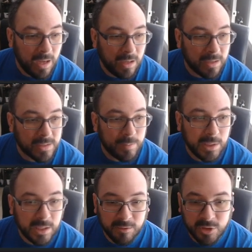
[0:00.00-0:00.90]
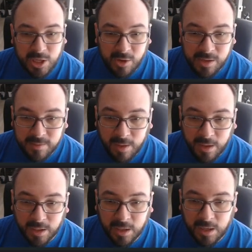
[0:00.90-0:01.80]
Speaking of Shara, I
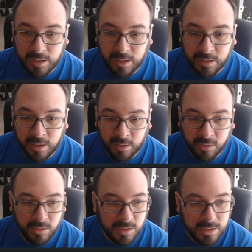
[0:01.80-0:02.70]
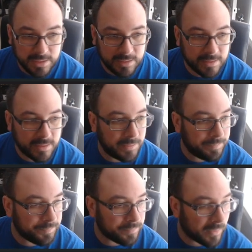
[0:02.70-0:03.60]
got another list.
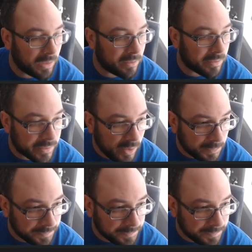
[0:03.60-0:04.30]
So,